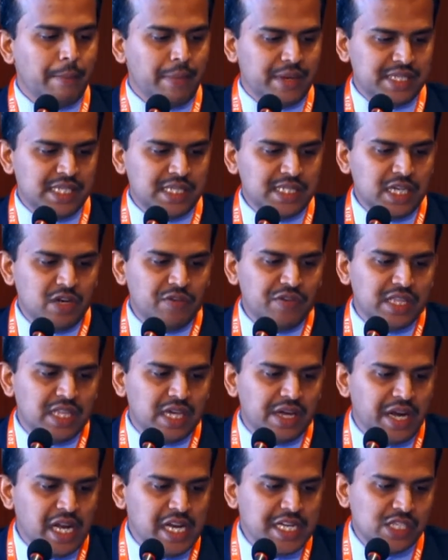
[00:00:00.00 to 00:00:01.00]
presented
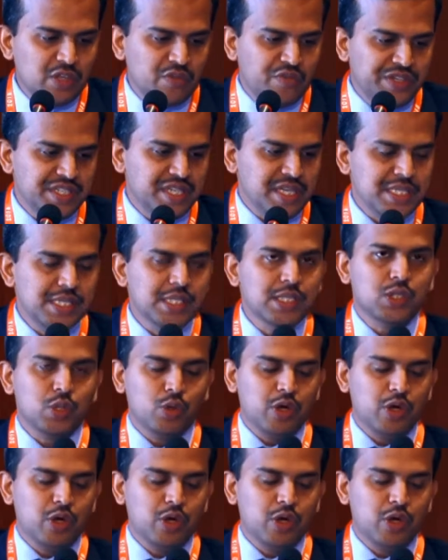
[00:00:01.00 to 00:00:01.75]
with adrenal insufficiency,